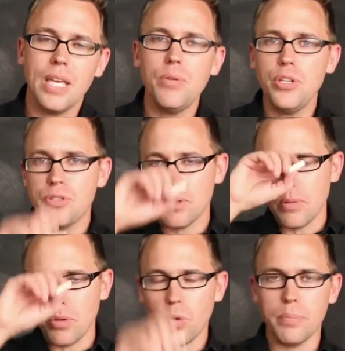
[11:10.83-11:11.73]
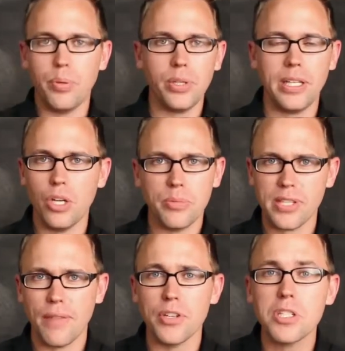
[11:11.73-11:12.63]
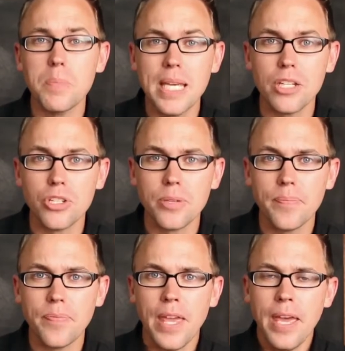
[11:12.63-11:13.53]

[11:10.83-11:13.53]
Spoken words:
He would use the word bully in almost every speech.